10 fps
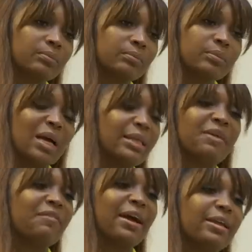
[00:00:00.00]
somebody
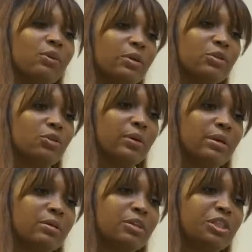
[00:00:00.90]
there. I didn't invite anyone to it.
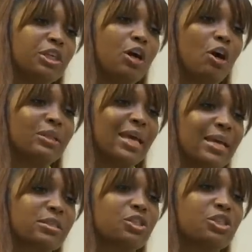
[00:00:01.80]
Uh, oh, well, she people, called and
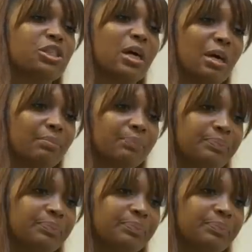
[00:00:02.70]
asked if she come.